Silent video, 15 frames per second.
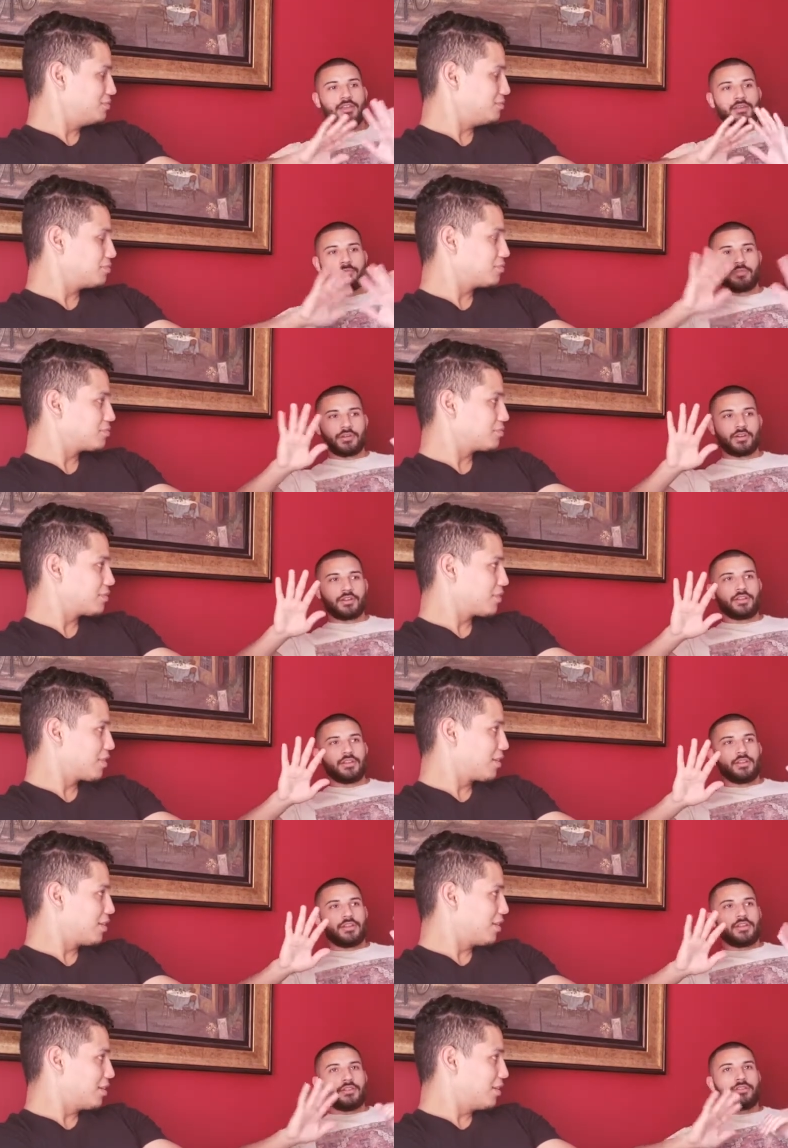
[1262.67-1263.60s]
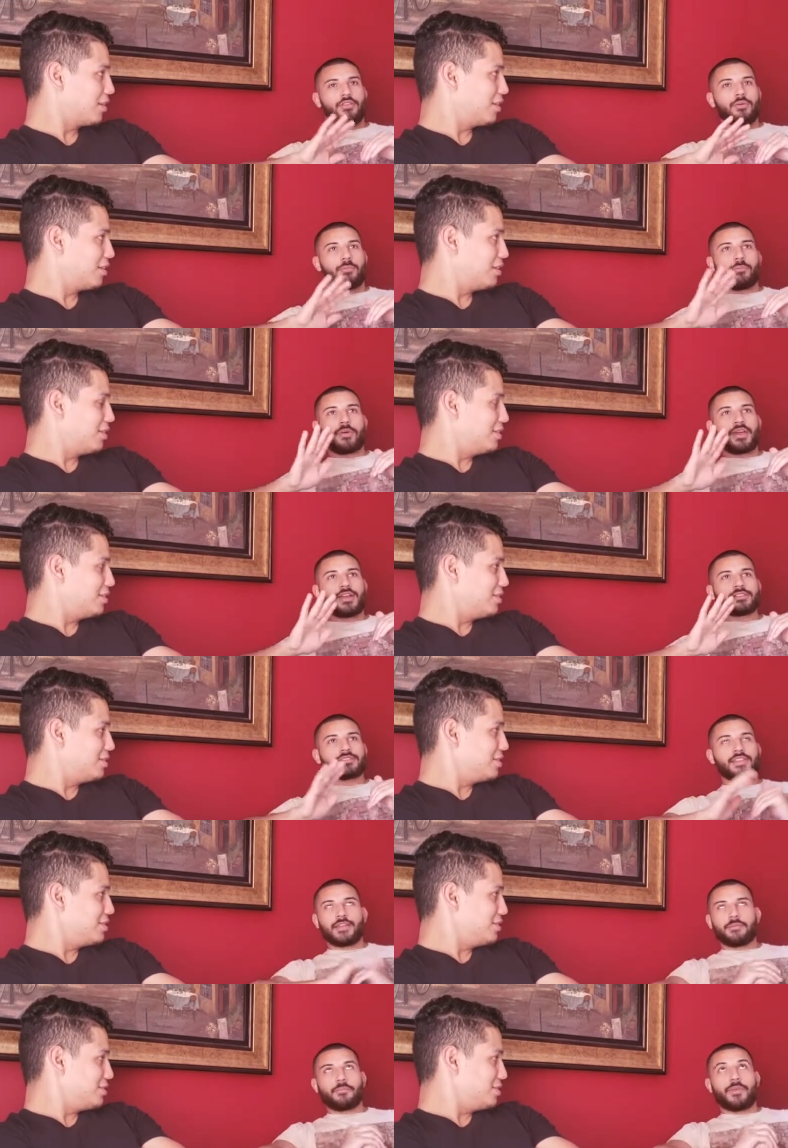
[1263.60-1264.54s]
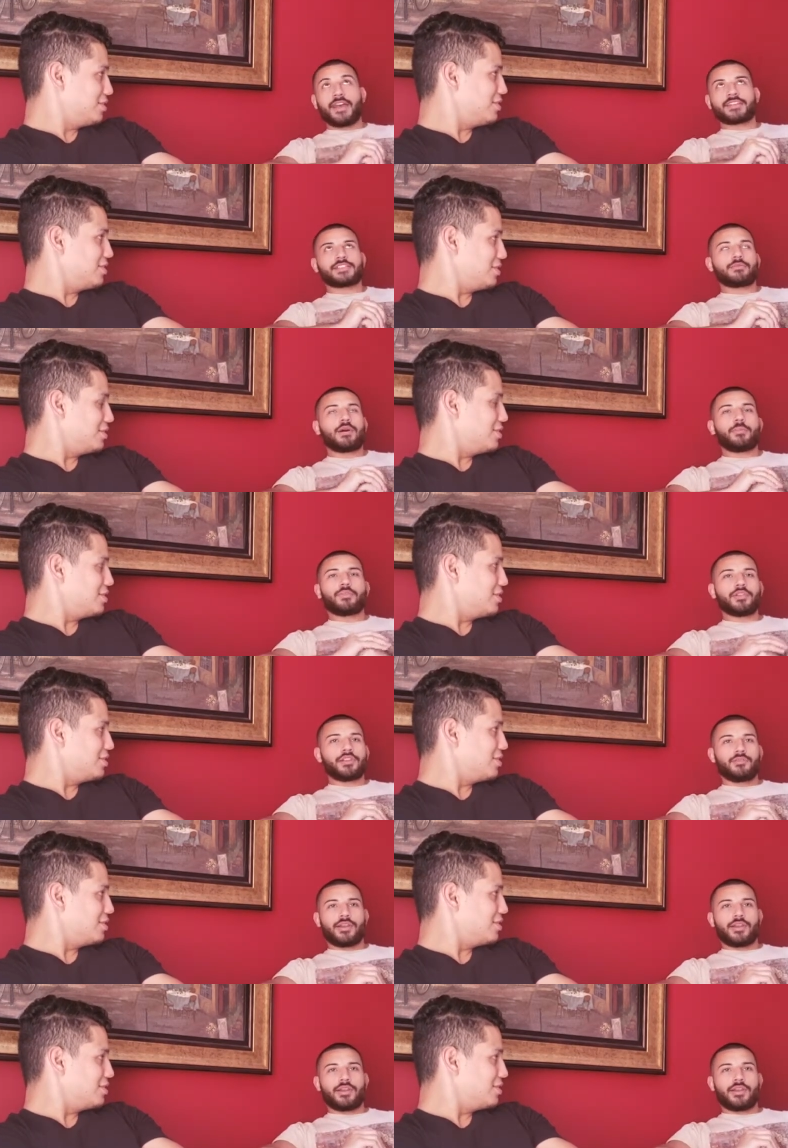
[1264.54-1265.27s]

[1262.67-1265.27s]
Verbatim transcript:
Speaker 1: But the best like basketball player